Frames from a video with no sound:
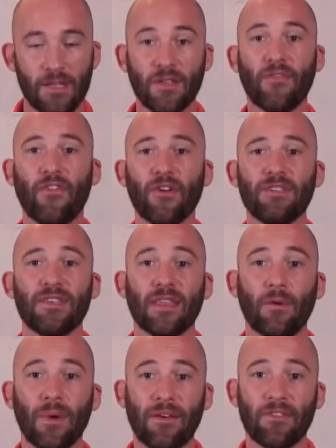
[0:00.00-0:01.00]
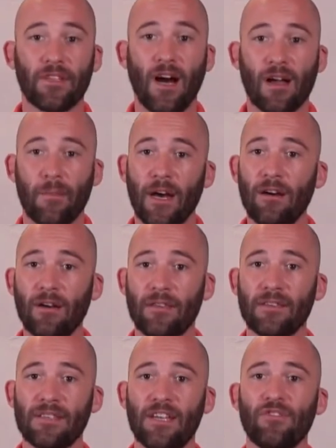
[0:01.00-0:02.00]
So the first thing that we have to talk about
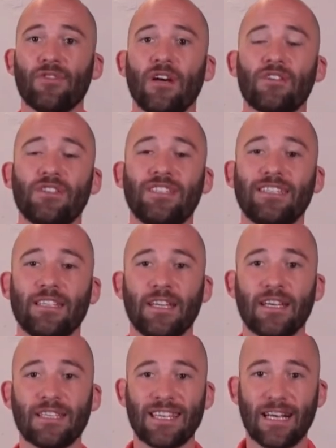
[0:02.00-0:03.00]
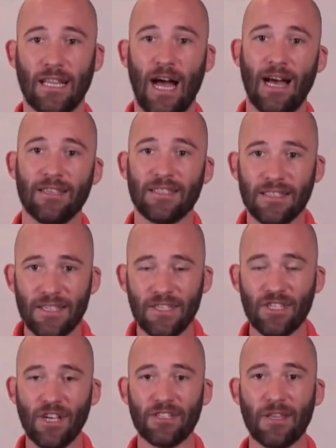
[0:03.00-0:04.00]
in this Introduction to Linux class
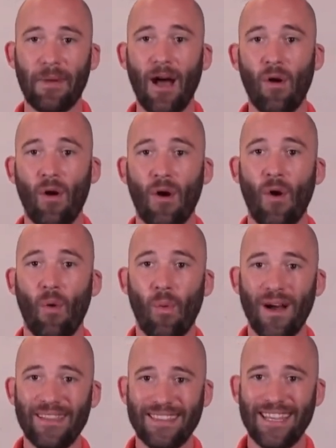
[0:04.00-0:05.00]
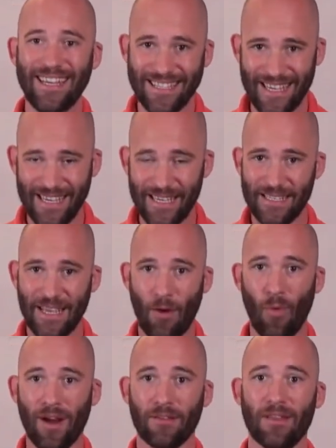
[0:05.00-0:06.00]
is just about what Linux is
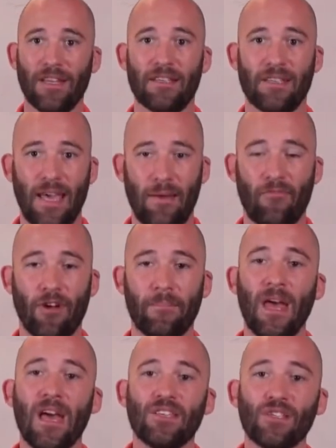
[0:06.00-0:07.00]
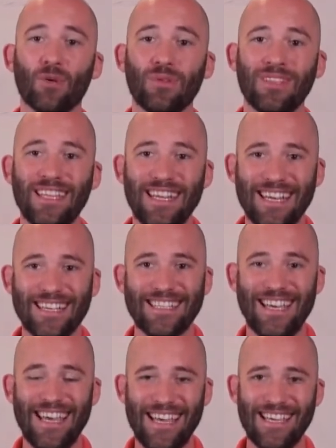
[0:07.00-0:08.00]
and where Linux came from. So
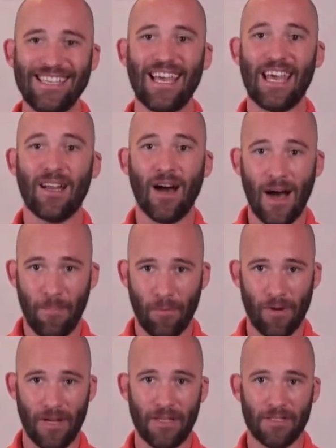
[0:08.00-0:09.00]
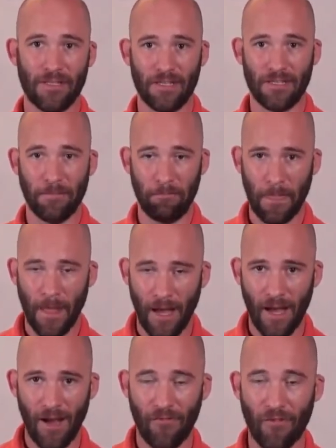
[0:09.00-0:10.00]
Linux is an operating system.
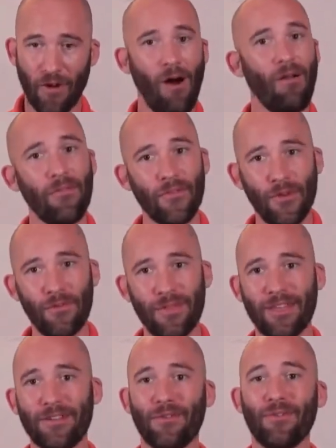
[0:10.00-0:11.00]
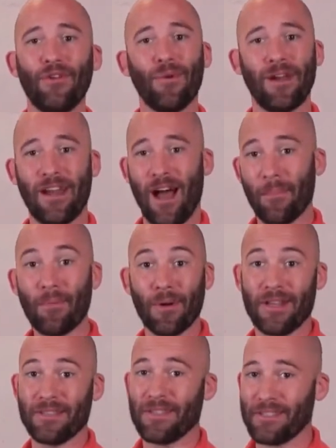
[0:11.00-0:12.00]
For all of you that don't know what an
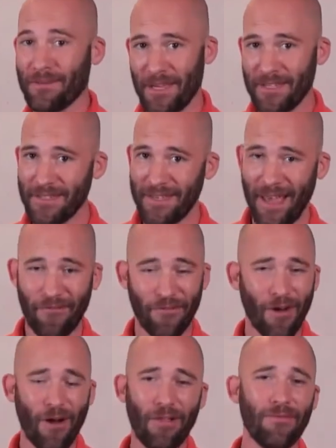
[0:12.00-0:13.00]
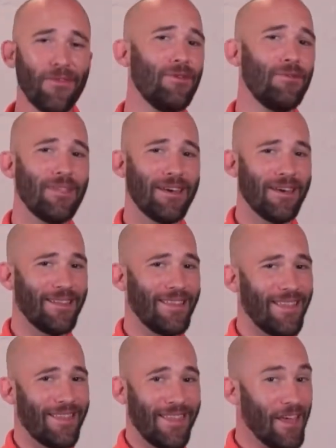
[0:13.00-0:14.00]
operating system is, and for all of you
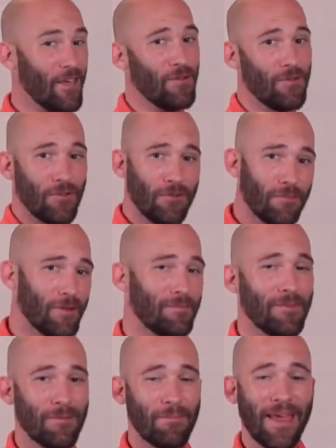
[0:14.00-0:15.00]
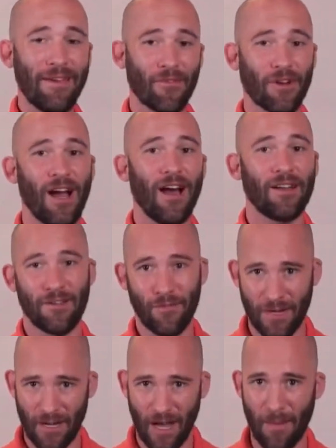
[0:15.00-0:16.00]
that think you do but may have forgotten
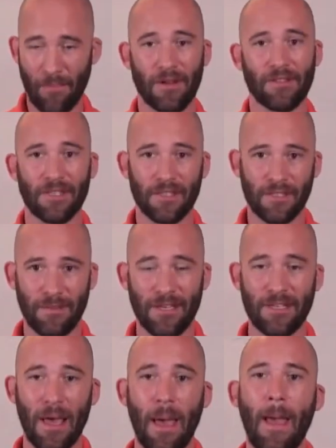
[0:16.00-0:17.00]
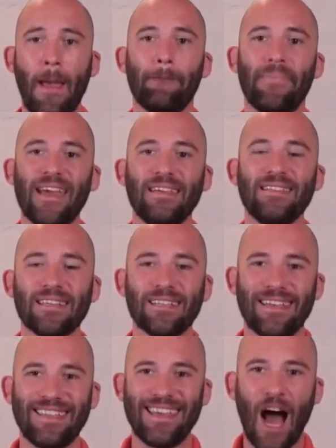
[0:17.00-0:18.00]
what an operating system is,
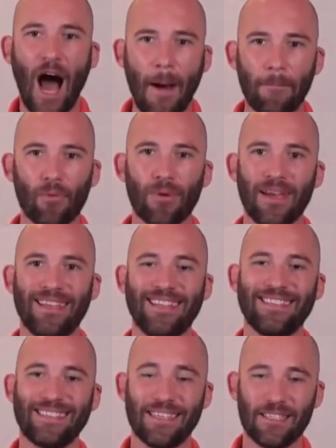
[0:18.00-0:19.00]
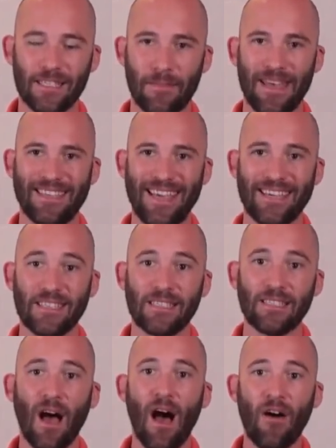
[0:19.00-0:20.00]
basically the operating system is a
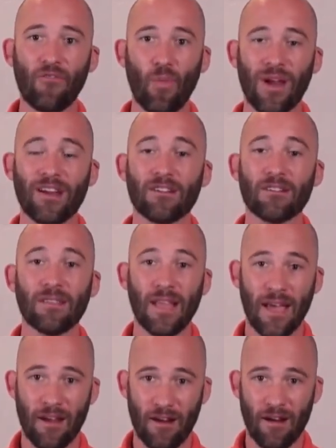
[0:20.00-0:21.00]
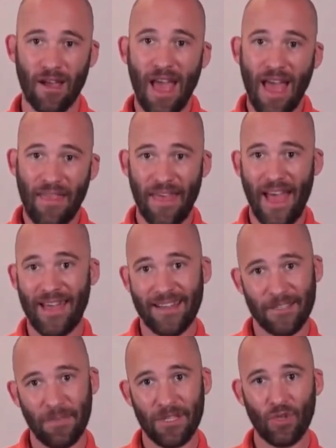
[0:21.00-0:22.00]
software layer that
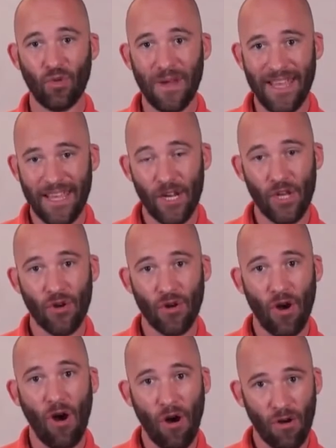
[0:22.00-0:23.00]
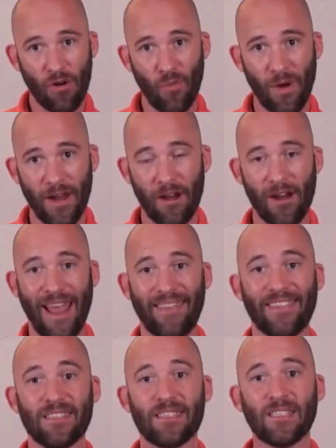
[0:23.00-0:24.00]
is between your hardware
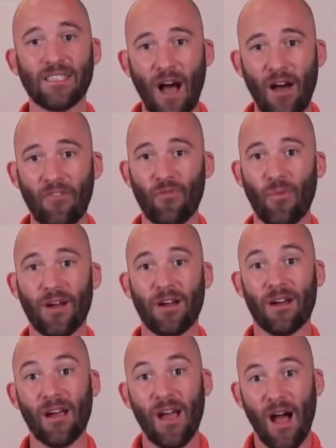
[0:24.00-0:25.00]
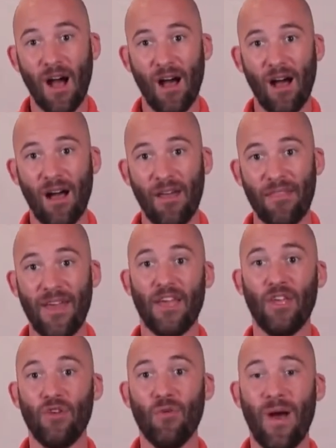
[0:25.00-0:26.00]
and the software
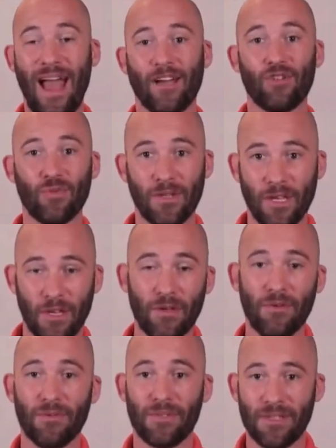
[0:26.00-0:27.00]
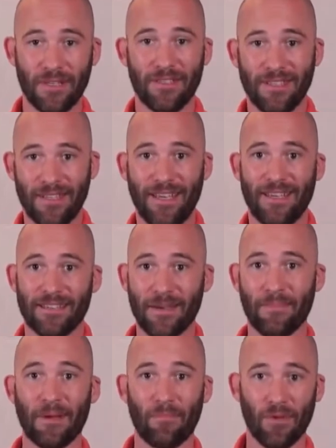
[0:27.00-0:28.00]
that you actually use to get
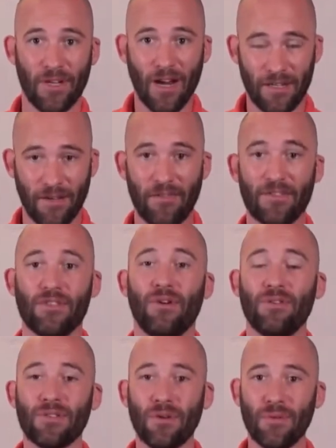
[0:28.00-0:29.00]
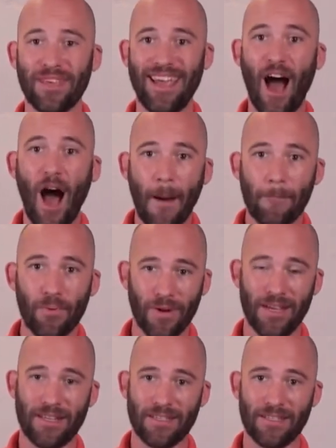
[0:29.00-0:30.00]
something productive. So the
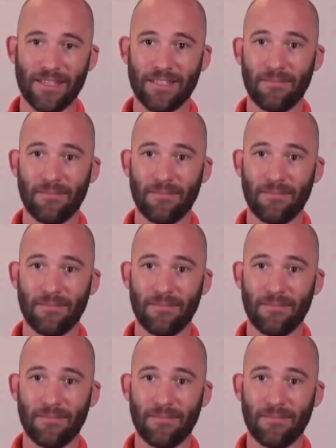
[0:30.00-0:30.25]
operating system